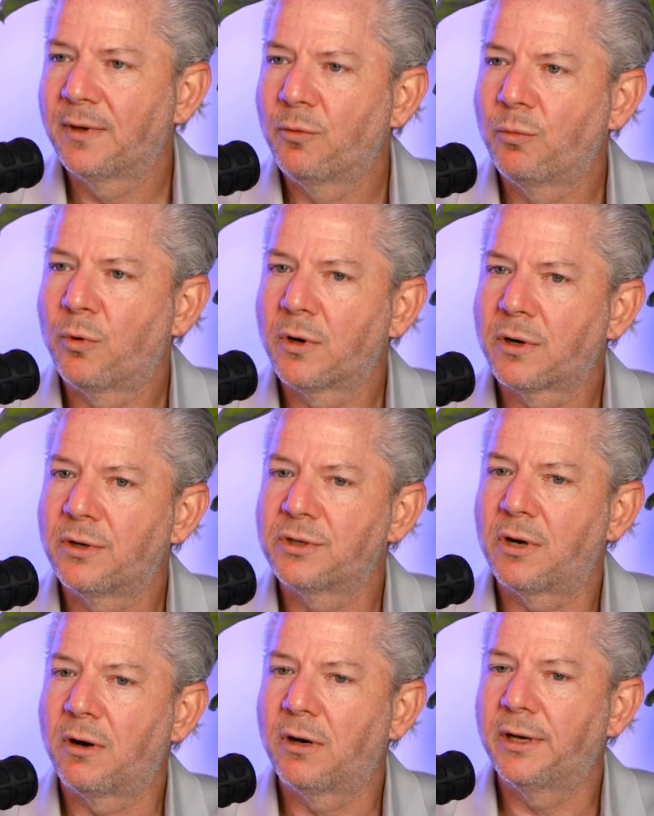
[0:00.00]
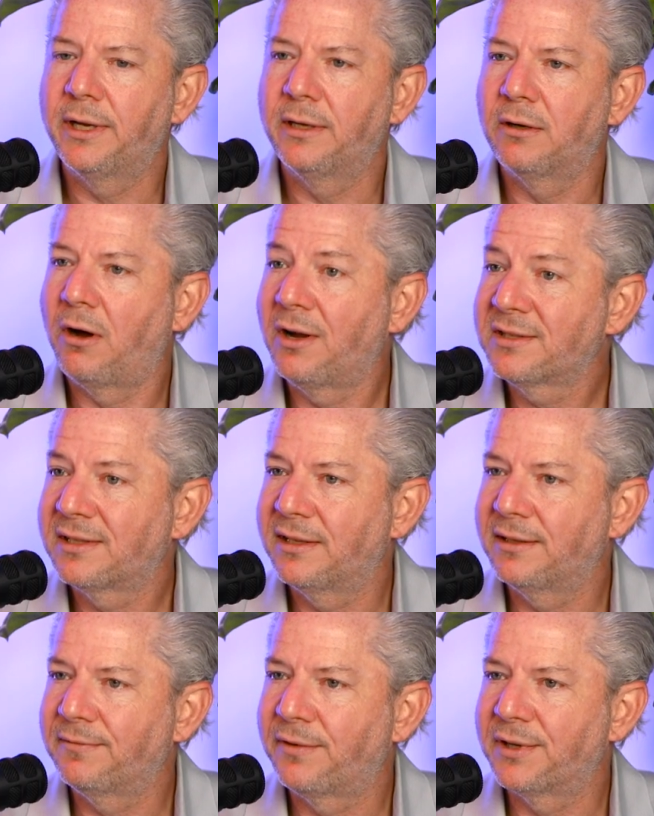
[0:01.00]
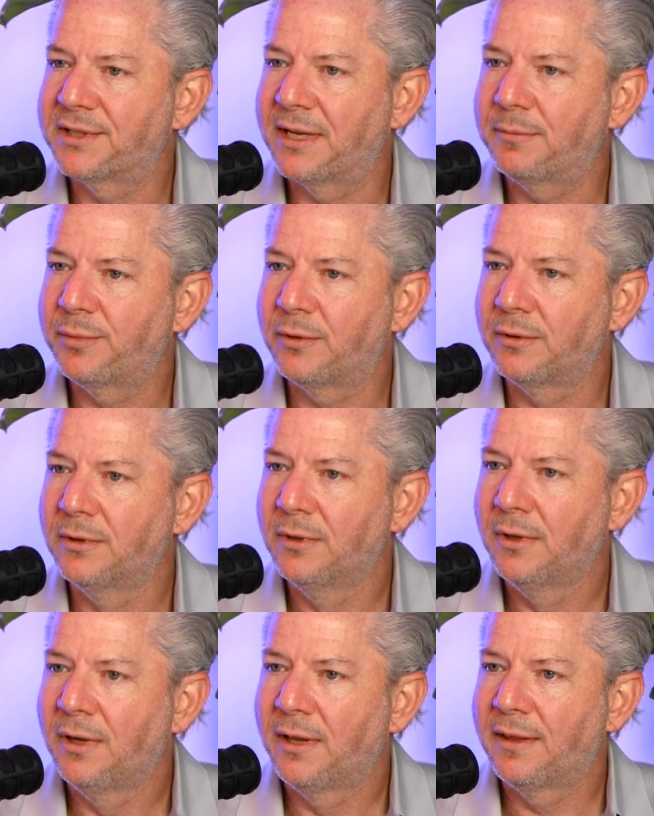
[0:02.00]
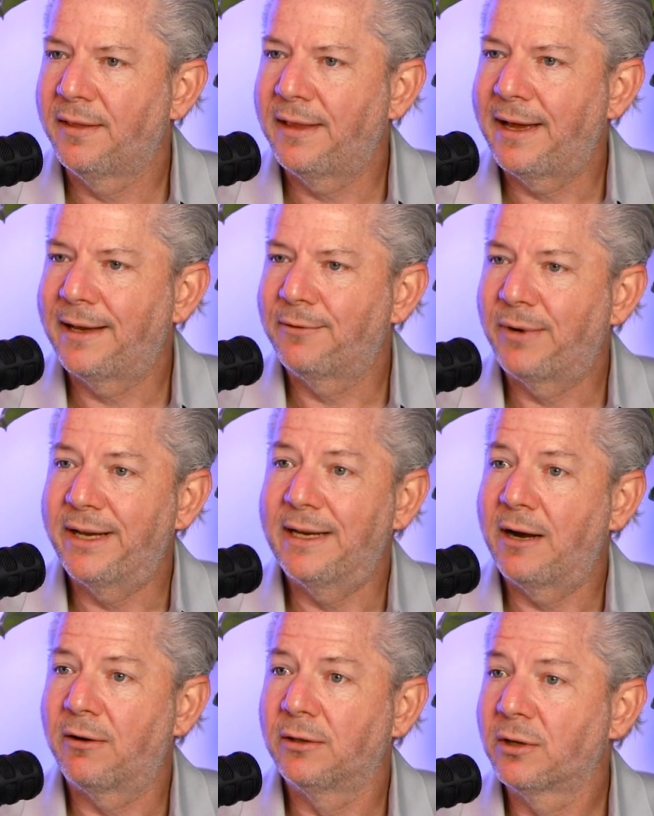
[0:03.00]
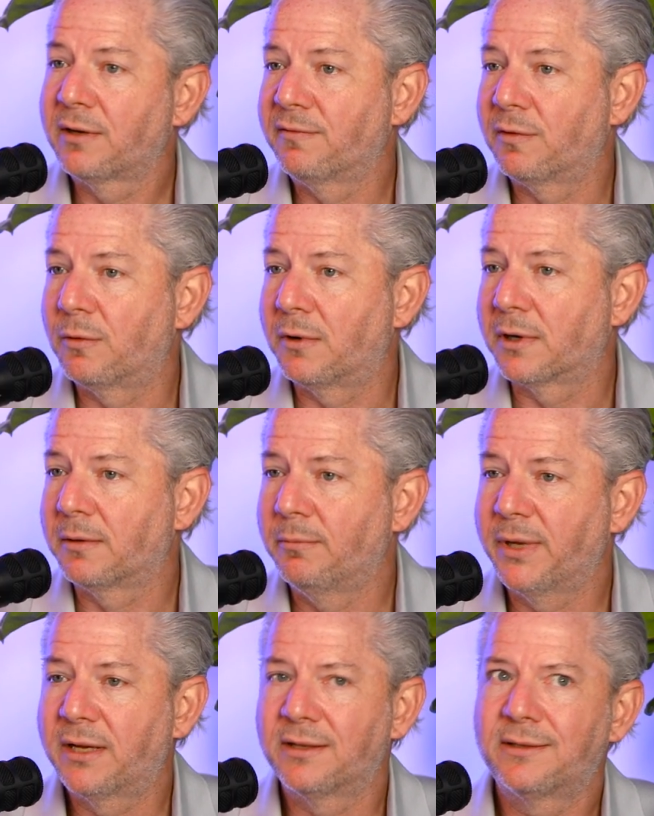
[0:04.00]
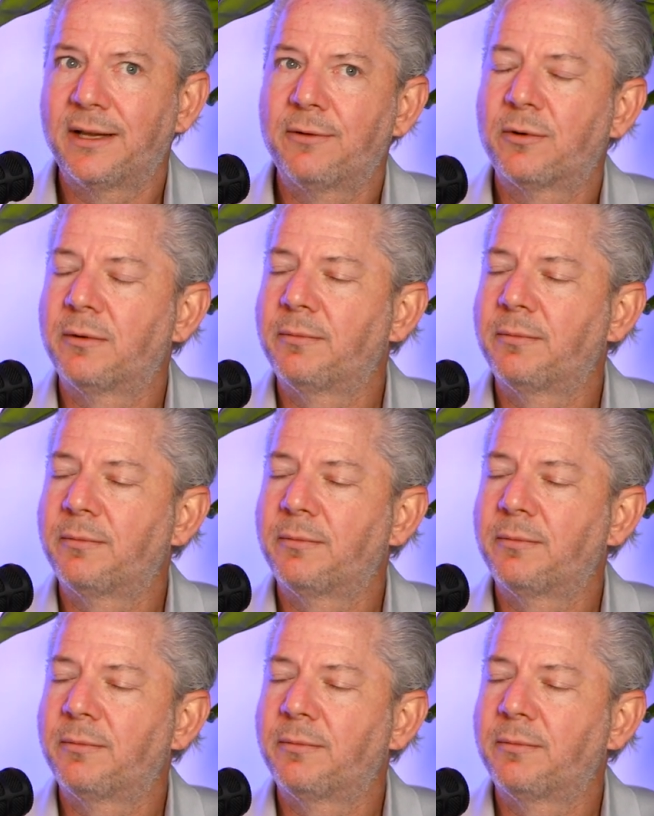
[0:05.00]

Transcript: workers are in Austin, for example, that right now are looking for work because they